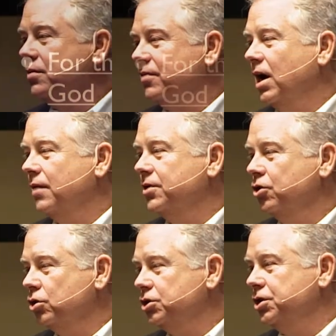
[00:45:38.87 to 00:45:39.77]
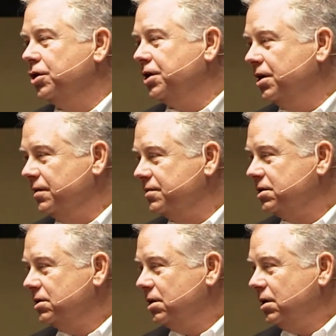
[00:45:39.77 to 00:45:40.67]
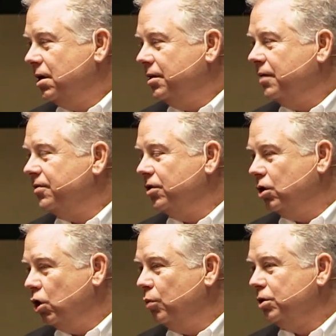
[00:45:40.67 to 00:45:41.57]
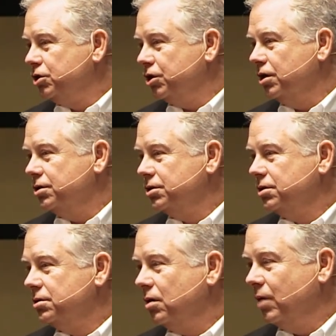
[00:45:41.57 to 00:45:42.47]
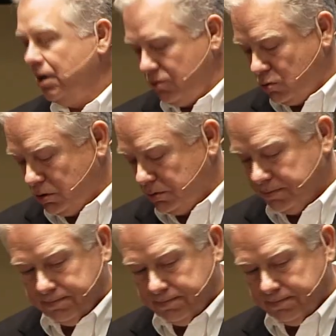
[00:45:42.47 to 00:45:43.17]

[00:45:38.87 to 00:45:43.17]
involved in using your gifts than for the global church around the world?